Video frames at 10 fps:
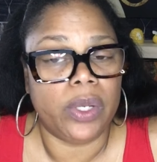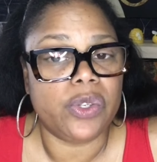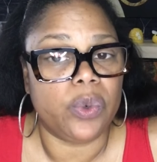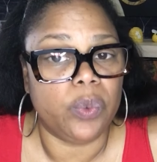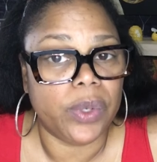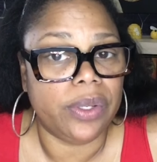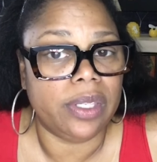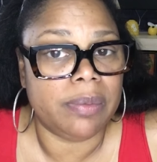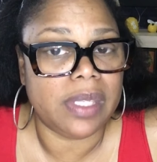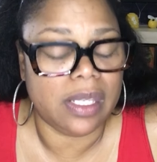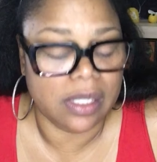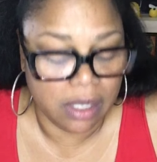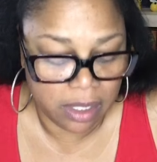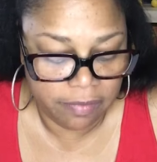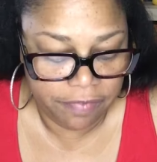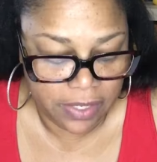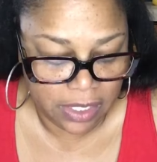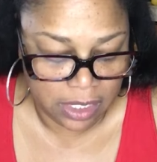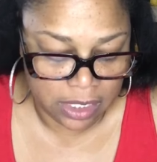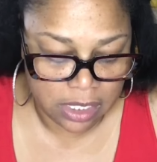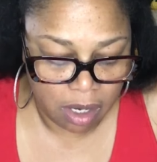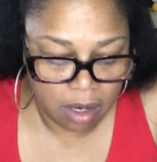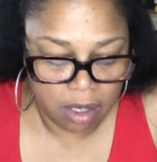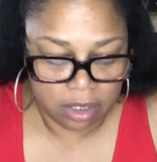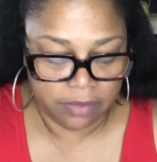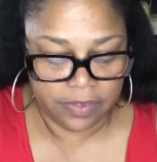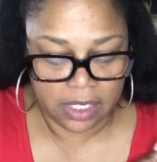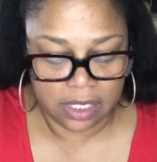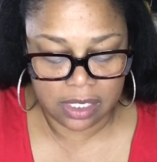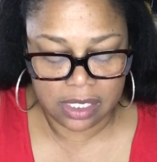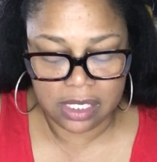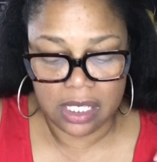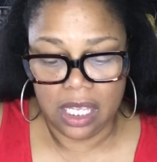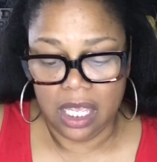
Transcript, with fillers: Winter Williams is going to fit into all of this.